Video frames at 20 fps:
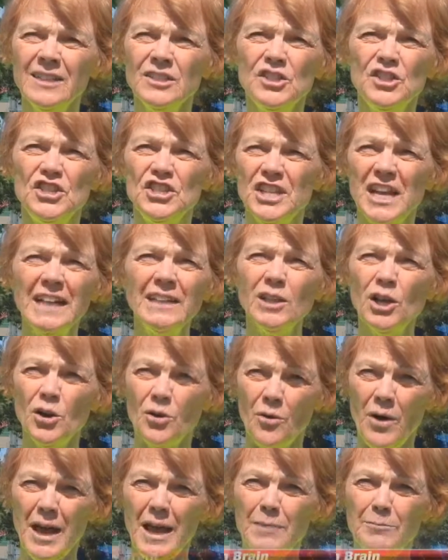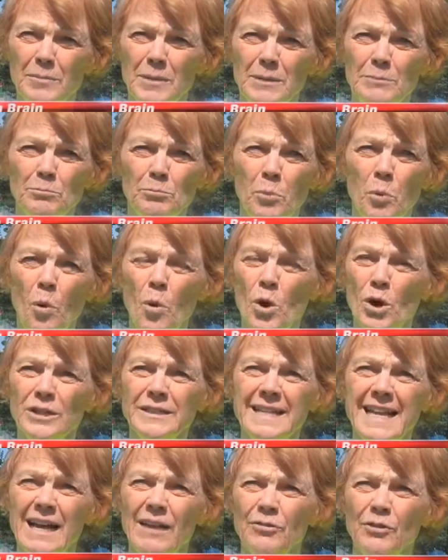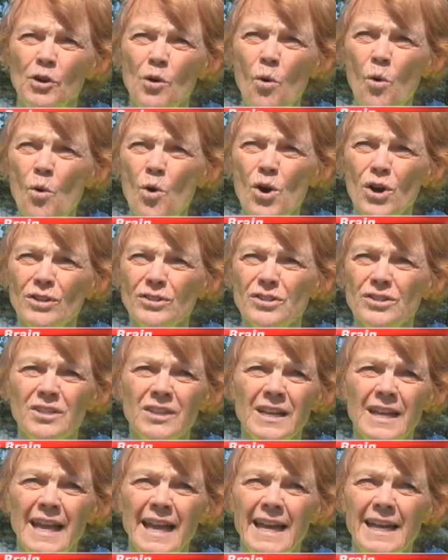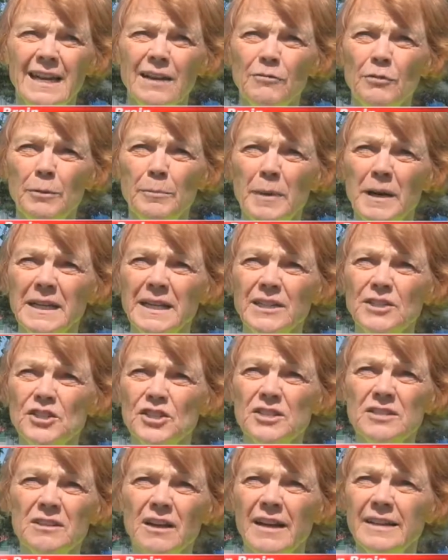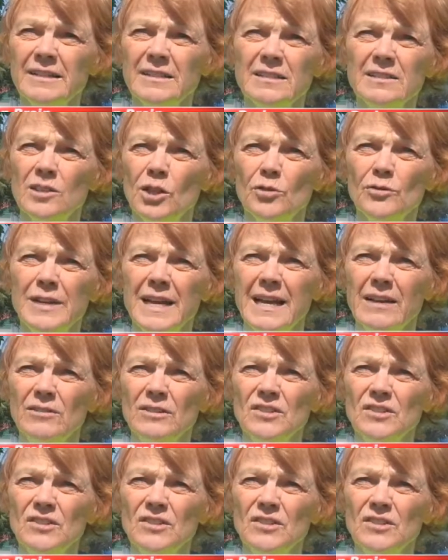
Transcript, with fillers: jello had been poured down the course and everybody just kind of slowed down